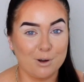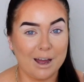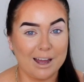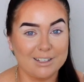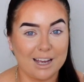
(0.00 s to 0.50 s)
go
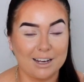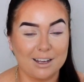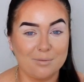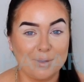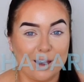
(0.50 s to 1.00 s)
ahead and
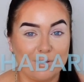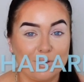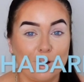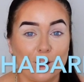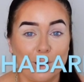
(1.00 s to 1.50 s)
give me a
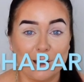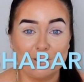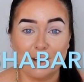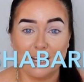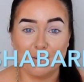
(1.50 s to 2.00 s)
follow.
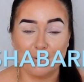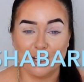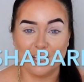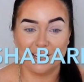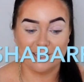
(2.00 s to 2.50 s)
I'd really
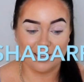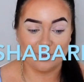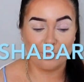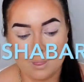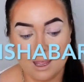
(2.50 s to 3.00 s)
appreciate
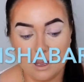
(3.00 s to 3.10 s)
it.